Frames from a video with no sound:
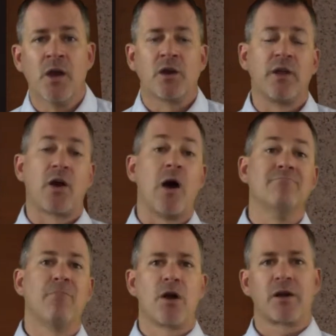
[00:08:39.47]
click
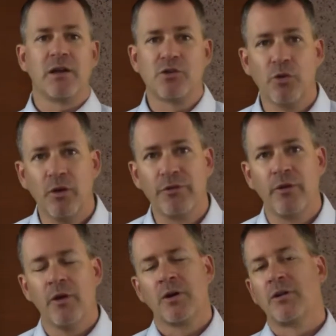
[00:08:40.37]
on Marketing Tools,
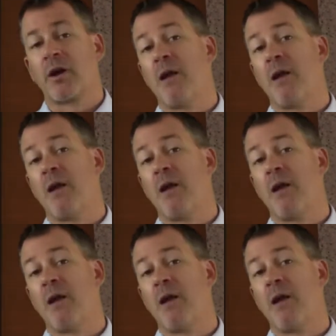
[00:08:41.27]
click